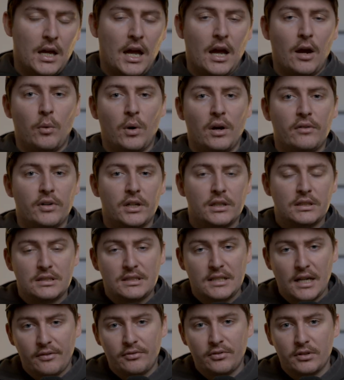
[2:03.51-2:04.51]
However,
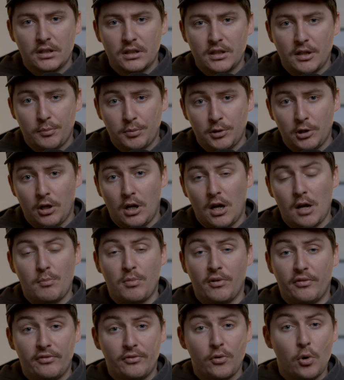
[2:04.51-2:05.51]
definitely apply
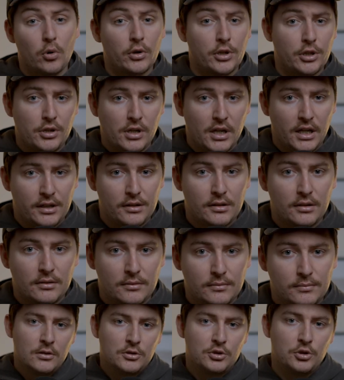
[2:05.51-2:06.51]
before you need it.
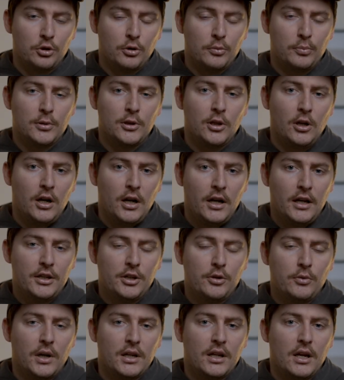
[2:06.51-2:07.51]
To apply,
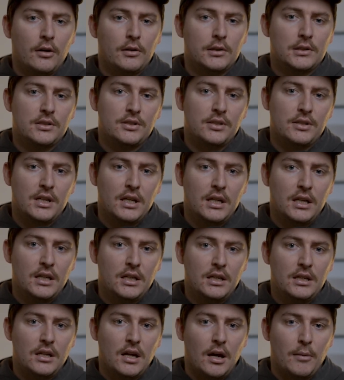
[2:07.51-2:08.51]
you are going to
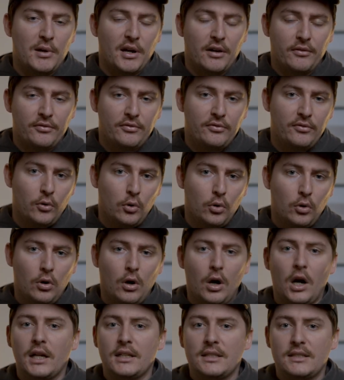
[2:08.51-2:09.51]
need about
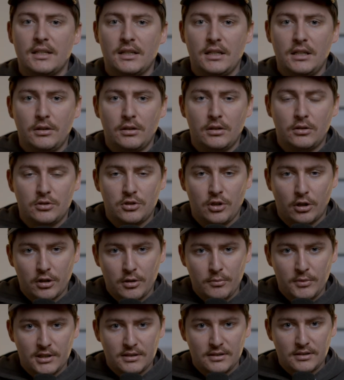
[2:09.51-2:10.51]
4 ID
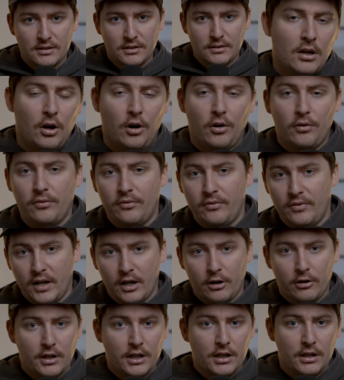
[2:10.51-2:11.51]
documents of
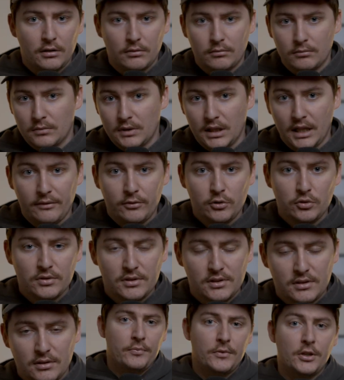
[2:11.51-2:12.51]
varying
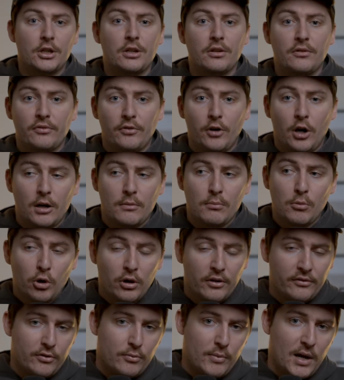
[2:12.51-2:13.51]
levels. You can find
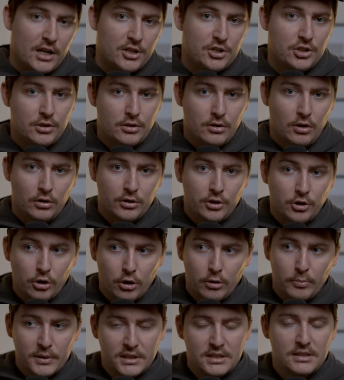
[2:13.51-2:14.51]
more information on
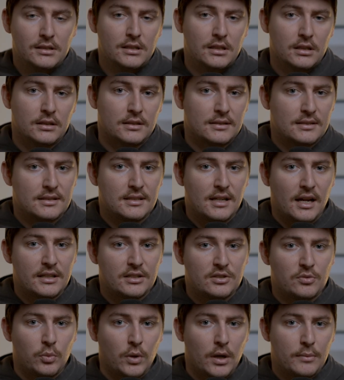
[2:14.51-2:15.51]
your particular
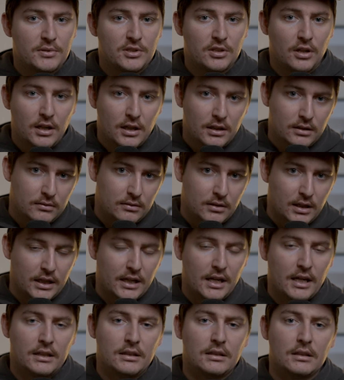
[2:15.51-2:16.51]
state's website.
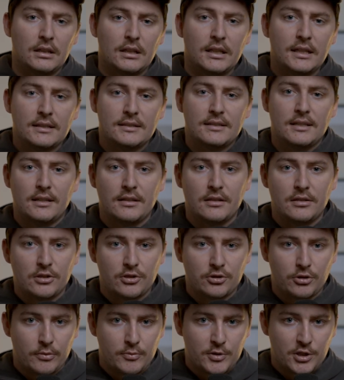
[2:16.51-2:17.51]
Again, links in the
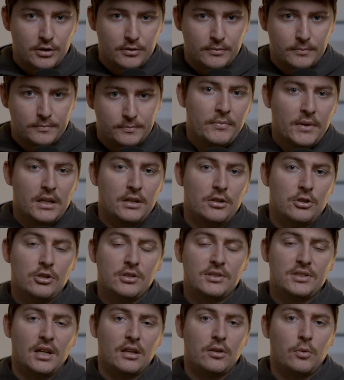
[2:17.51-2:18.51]
description. In
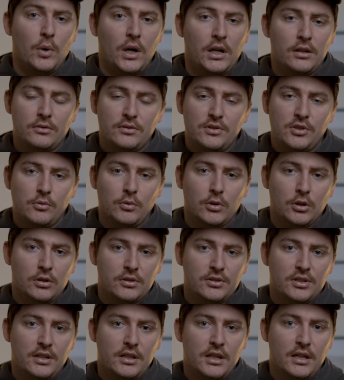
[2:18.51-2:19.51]
New South Wales, you will
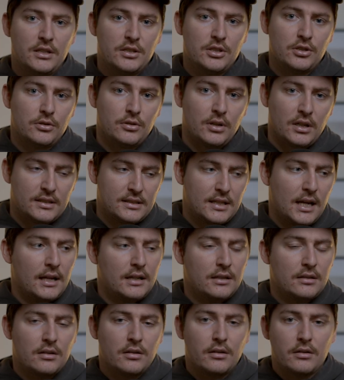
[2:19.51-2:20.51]
also need to
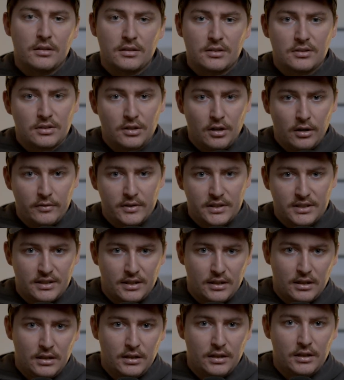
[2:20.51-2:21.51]
attend the service
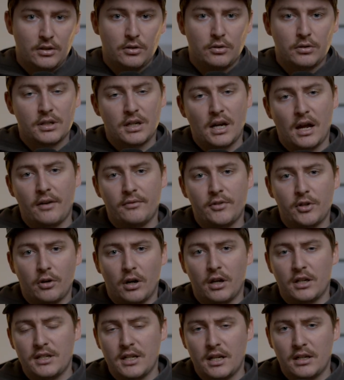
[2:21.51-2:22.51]
centre in order to have your
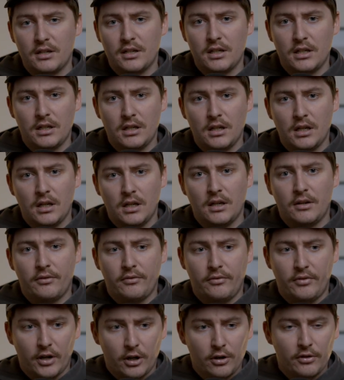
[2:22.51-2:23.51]
identity
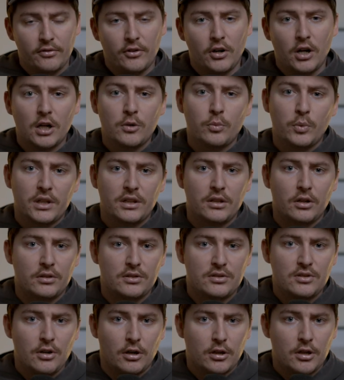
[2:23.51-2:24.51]
verified with
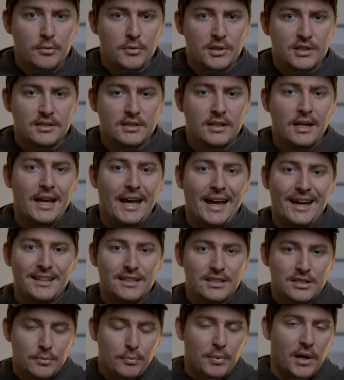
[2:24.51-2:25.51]
those documents
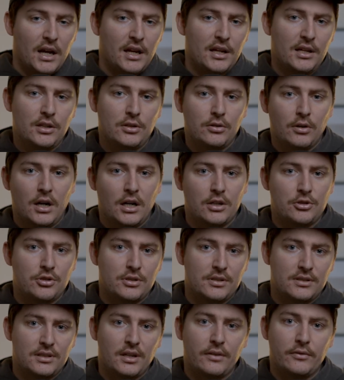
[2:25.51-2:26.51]
and to pay your
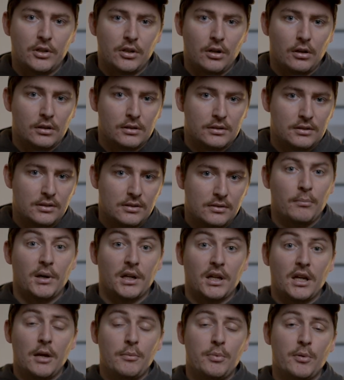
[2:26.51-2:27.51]
$107.
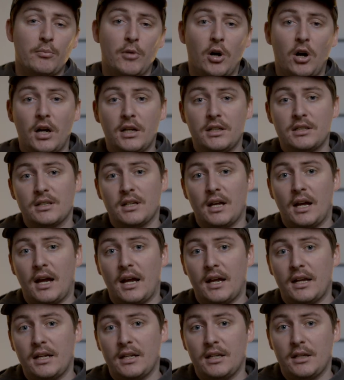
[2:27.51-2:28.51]
But keep in mind,
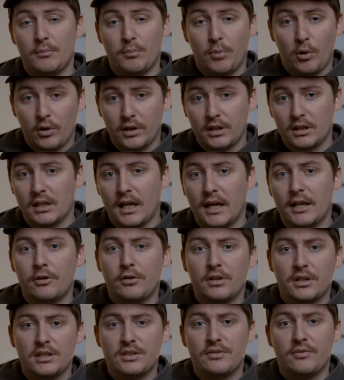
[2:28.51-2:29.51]
a point later
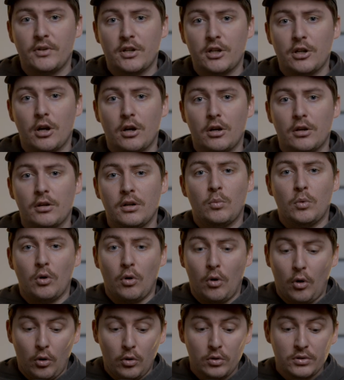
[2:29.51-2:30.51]
in this video will
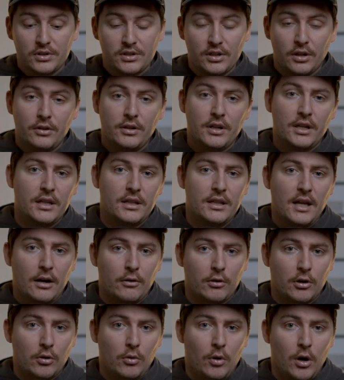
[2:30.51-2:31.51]
also need that
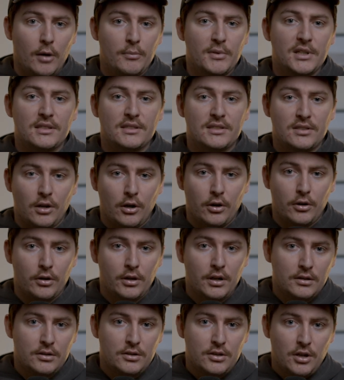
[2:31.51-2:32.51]
requirement, so
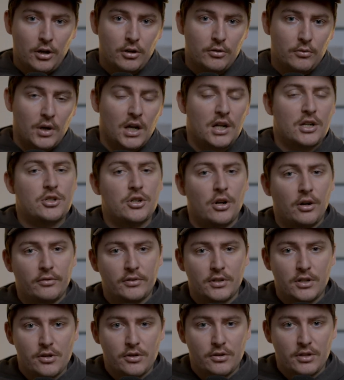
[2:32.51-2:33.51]
don't rush off
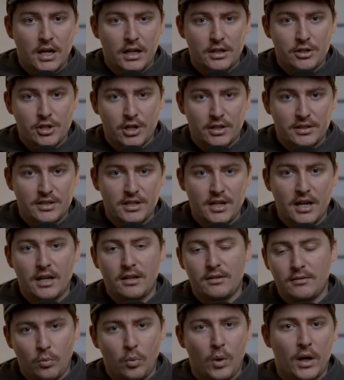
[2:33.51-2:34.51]
and do that just
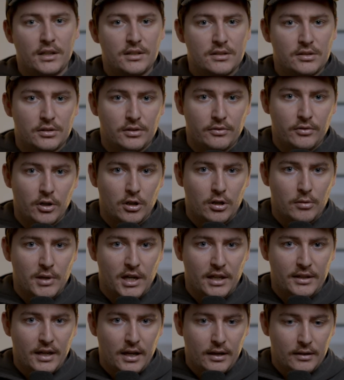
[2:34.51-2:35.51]
yet. Wait until you've heard
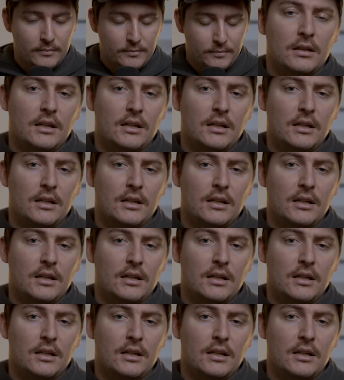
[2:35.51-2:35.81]
about that.